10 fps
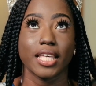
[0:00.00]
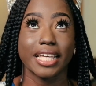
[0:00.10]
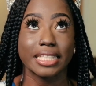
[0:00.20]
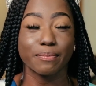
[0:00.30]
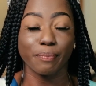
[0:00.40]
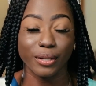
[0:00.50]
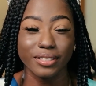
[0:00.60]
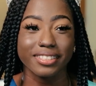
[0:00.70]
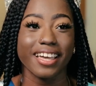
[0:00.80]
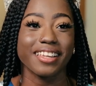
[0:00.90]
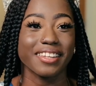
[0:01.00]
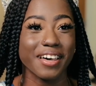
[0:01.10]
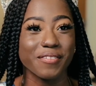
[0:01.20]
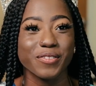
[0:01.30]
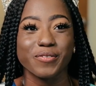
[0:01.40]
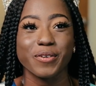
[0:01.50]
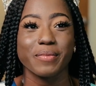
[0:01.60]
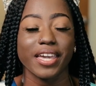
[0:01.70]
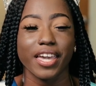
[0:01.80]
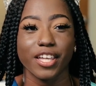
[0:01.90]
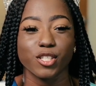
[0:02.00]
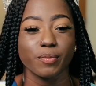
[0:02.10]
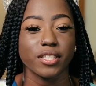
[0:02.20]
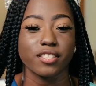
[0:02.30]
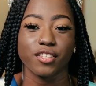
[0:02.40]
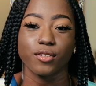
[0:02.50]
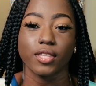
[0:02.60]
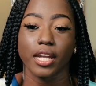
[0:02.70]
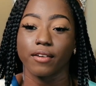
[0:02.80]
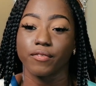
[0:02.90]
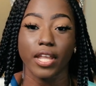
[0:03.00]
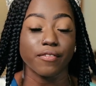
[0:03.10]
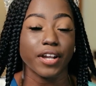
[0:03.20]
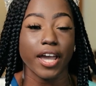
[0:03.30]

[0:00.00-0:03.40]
It's built a love for my HBCU that I've never